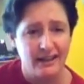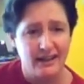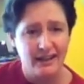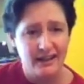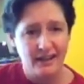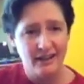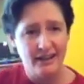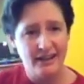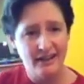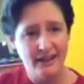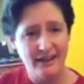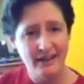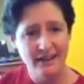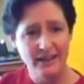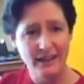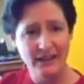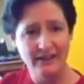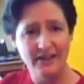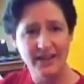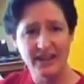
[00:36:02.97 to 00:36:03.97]
I
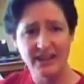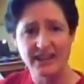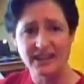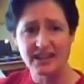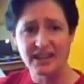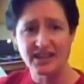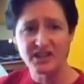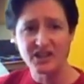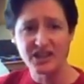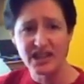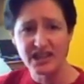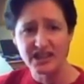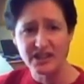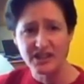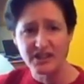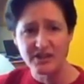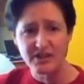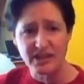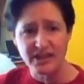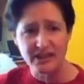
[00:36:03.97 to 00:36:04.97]
don't have anything touching any
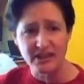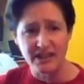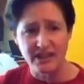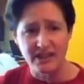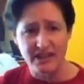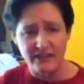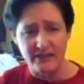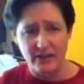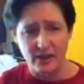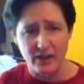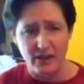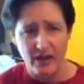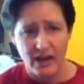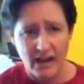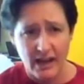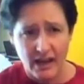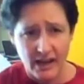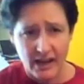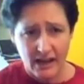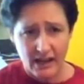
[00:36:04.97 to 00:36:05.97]
strings except for
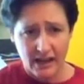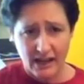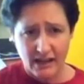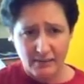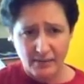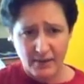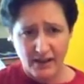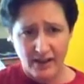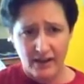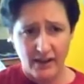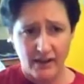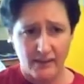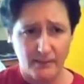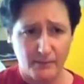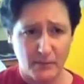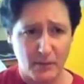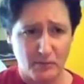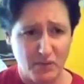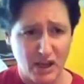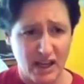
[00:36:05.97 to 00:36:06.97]
I got my
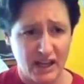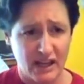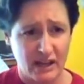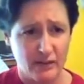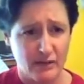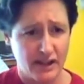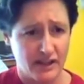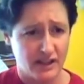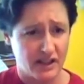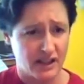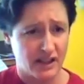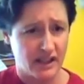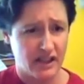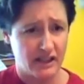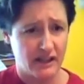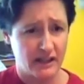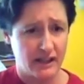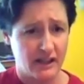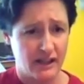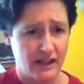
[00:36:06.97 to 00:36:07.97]
pinky rested
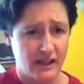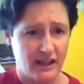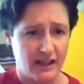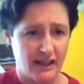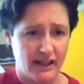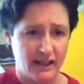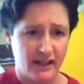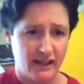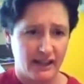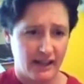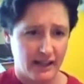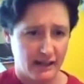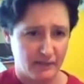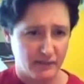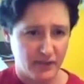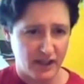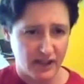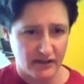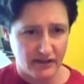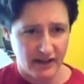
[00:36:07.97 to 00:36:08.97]
here.
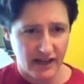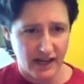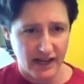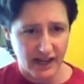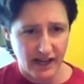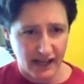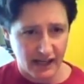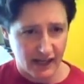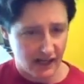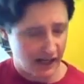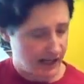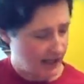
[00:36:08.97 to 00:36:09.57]
I'm getting ready.